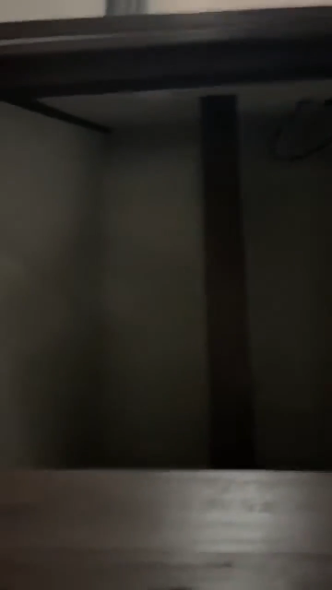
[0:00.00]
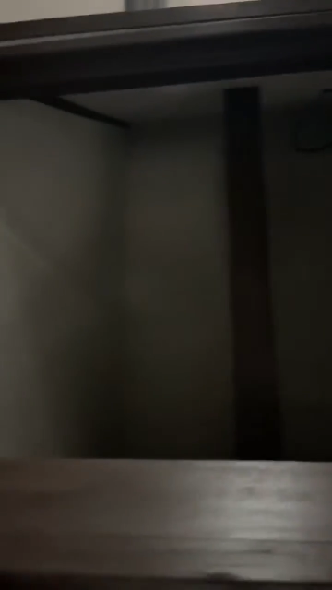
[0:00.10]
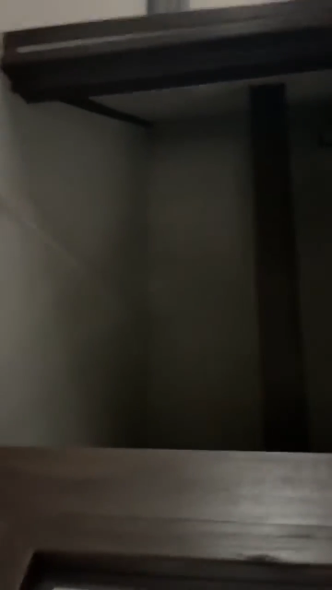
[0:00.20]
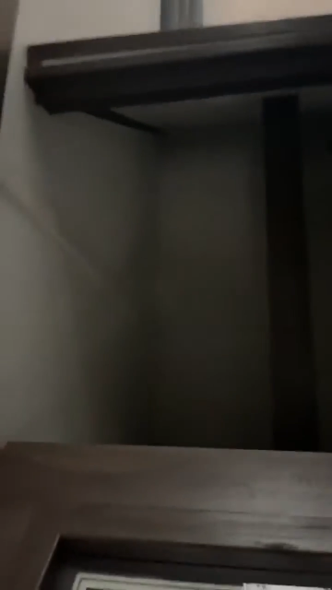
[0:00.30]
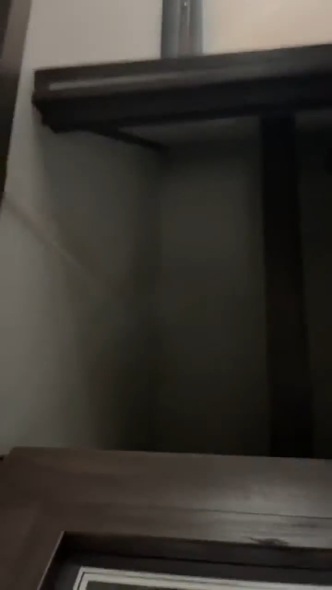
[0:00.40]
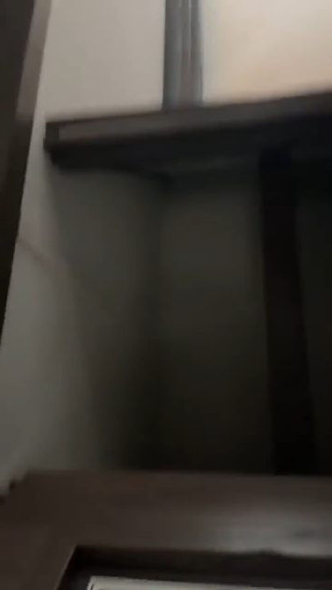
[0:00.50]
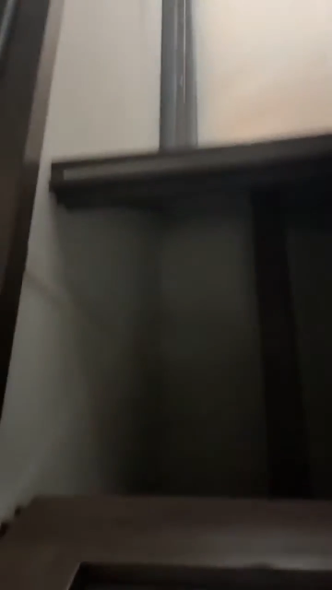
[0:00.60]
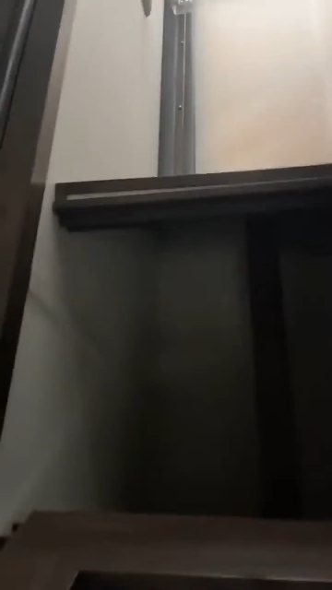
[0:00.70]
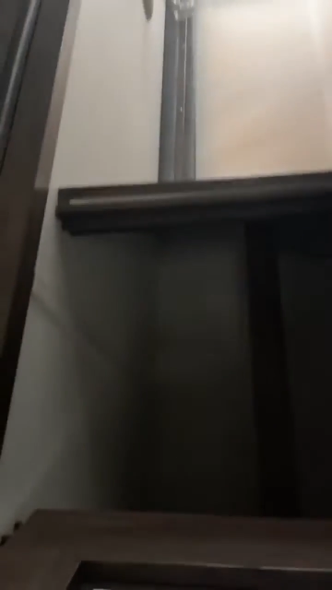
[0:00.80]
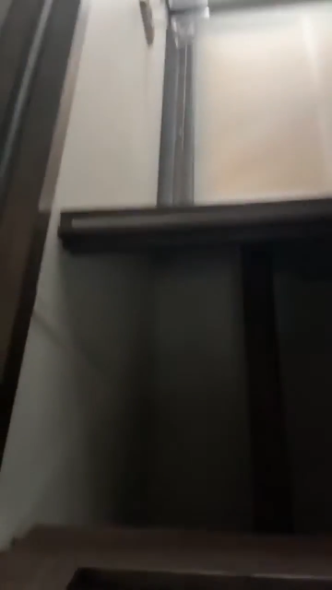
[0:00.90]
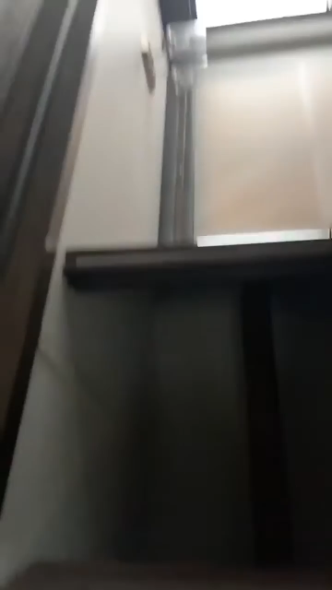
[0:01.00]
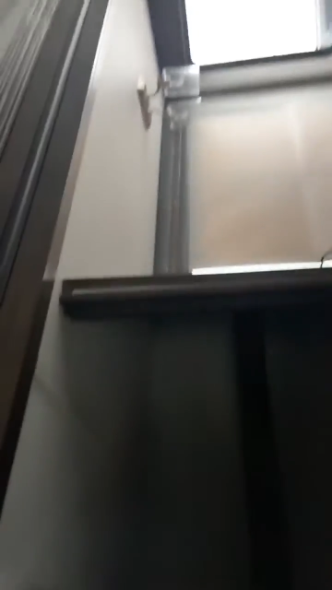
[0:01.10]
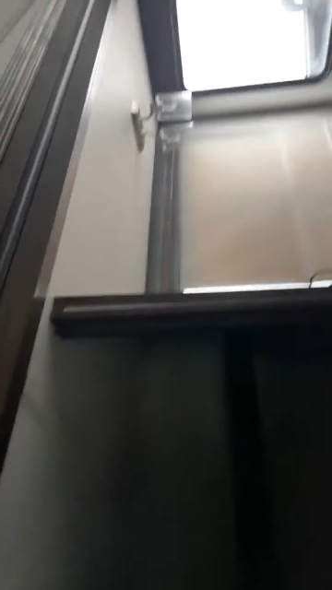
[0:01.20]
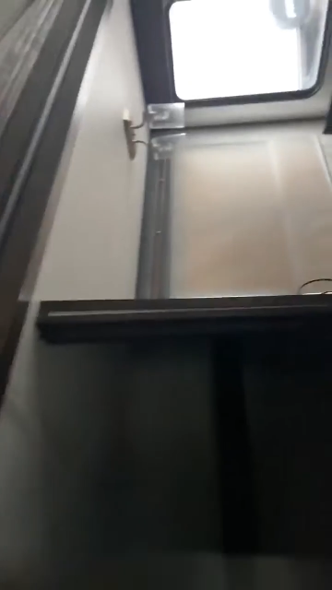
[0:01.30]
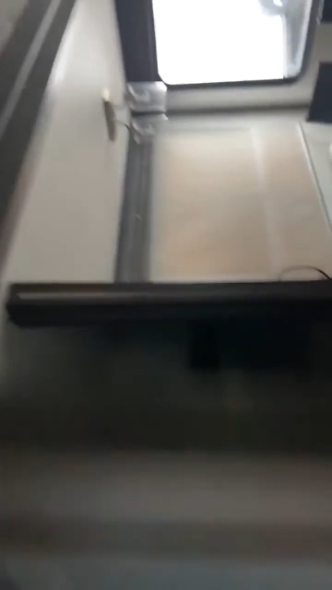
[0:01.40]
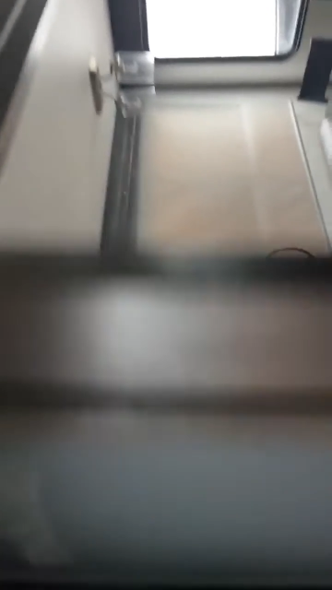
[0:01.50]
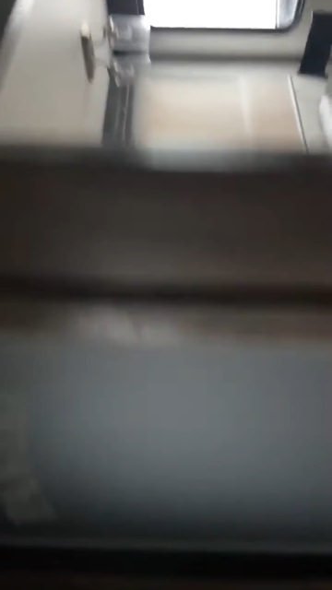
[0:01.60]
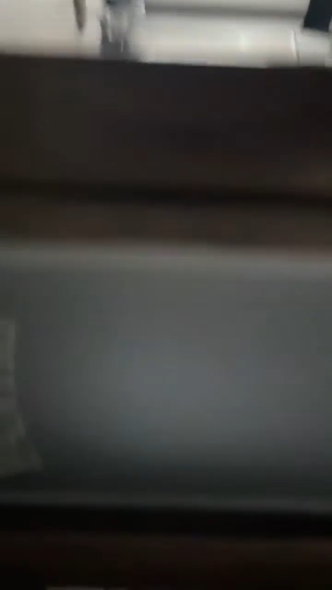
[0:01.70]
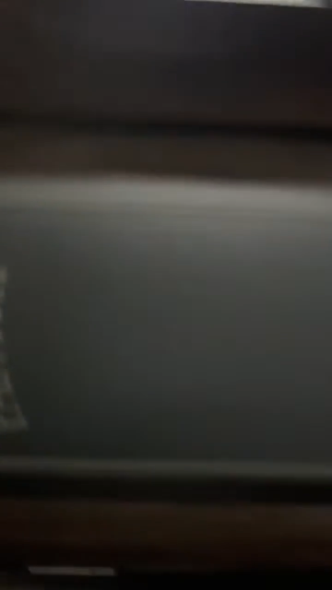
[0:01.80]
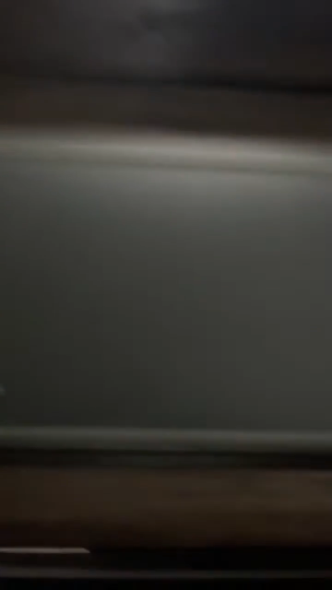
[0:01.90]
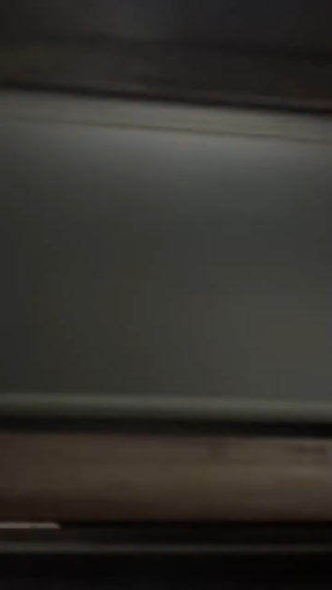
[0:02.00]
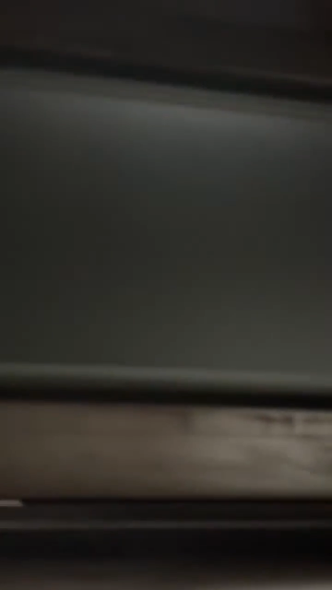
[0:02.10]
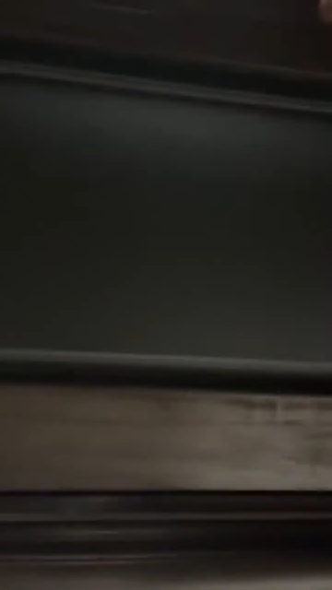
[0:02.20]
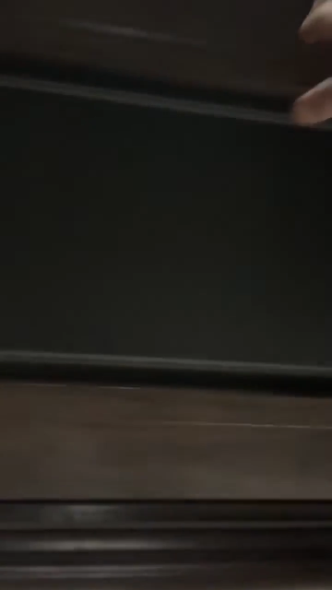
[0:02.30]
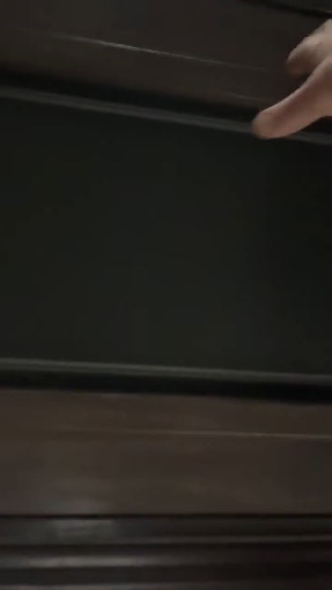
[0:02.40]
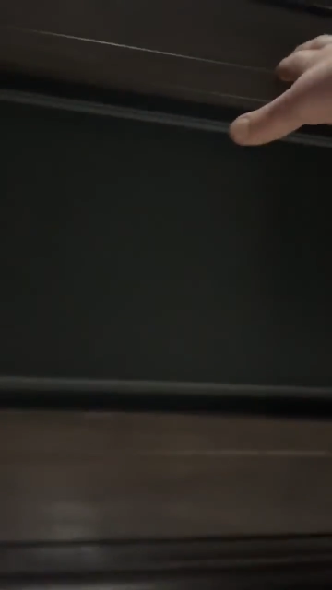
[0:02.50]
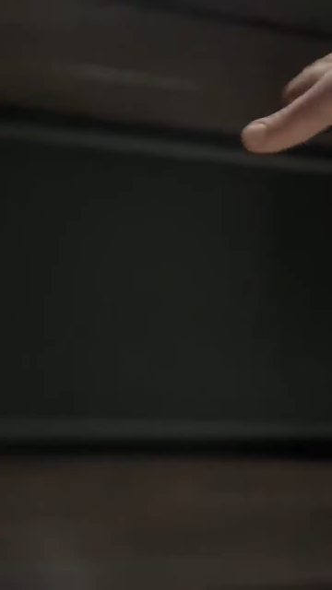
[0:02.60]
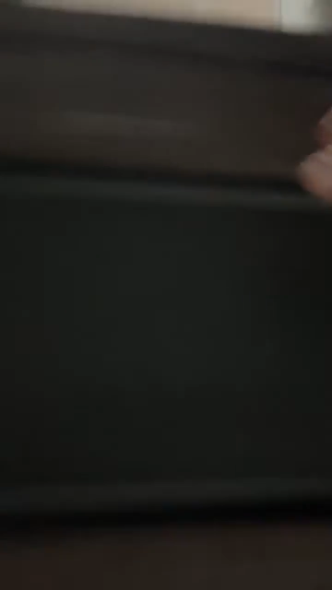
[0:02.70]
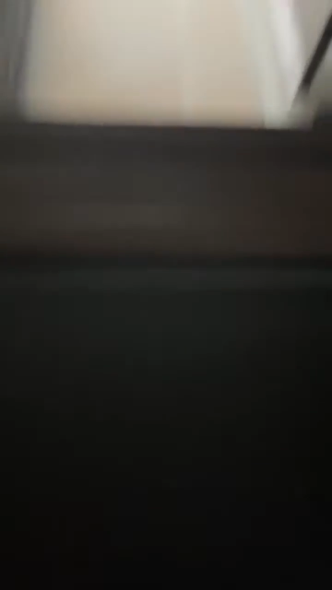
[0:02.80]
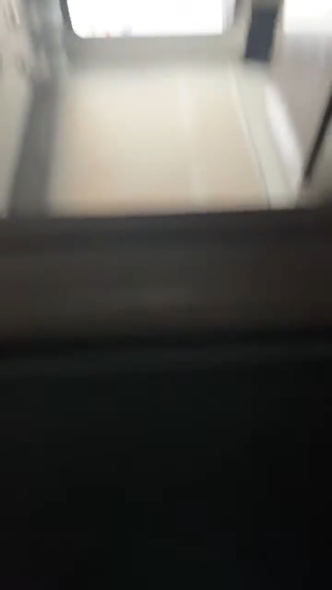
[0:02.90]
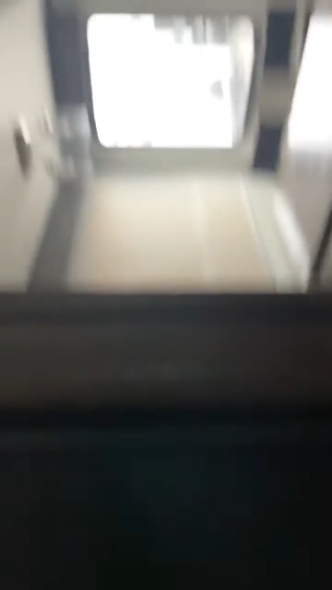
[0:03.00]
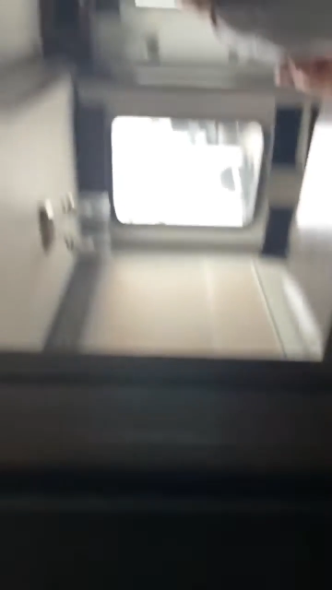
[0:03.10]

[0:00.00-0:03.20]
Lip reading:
(no speaker visible)